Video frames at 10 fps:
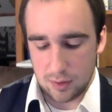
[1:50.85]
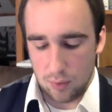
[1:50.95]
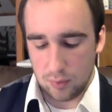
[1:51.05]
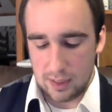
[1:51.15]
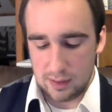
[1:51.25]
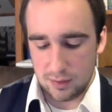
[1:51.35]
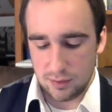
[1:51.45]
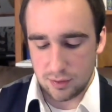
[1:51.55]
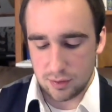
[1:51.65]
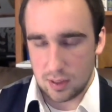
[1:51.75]
no
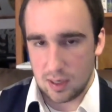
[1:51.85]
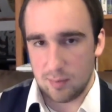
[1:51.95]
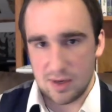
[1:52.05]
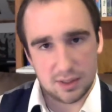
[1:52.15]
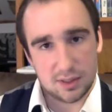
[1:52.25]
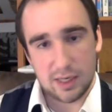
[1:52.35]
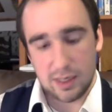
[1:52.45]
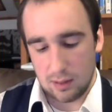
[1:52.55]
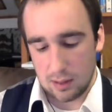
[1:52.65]
range, basic dial.